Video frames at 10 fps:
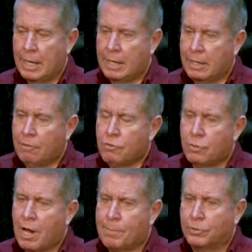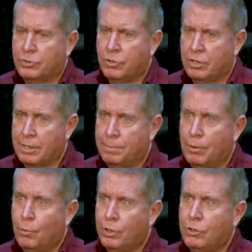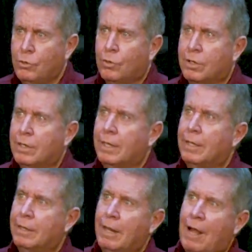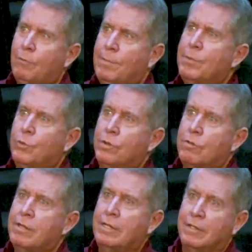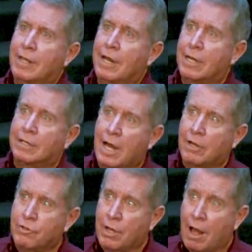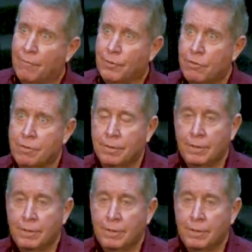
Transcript: it gives you an opportunity. But when you were, I remember when sitting in that oncology office,